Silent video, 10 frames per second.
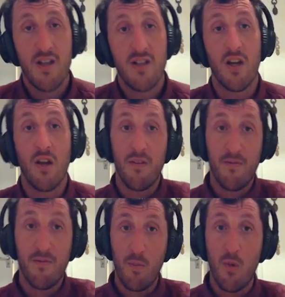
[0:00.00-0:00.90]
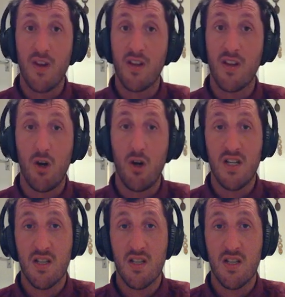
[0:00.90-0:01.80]
So the femur is the
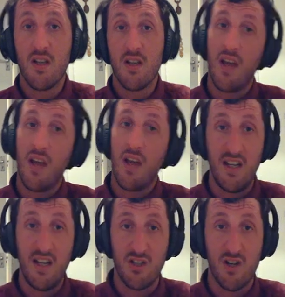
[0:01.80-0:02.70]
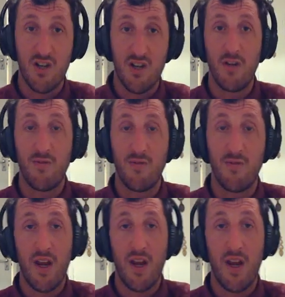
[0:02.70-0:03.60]
longest. Indonesia's got the most
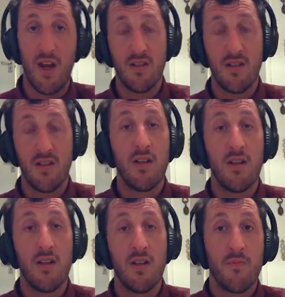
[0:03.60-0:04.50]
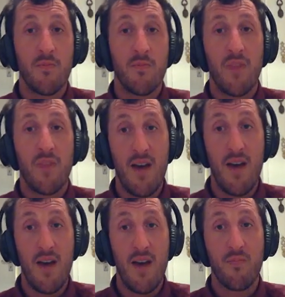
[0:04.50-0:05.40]
volcanoes. Yeah?
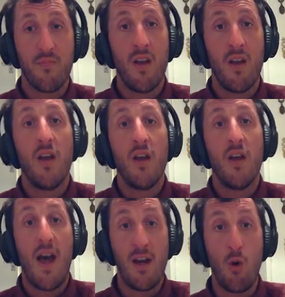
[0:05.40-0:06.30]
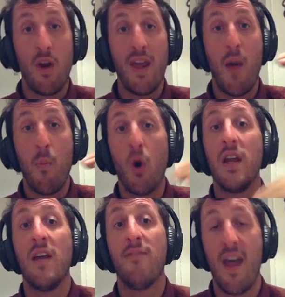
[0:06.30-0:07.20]
And you only get a point
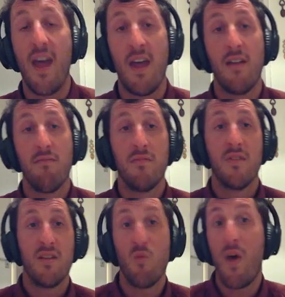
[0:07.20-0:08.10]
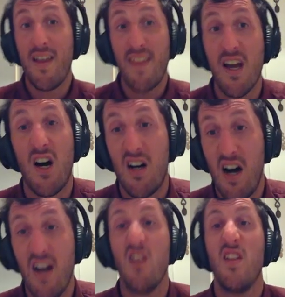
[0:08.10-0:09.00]
if they're where they are.
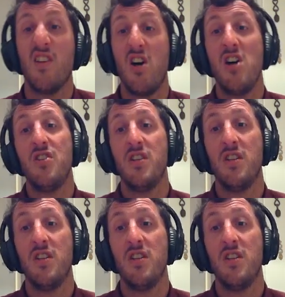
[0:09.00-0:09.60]
I know that's harsh.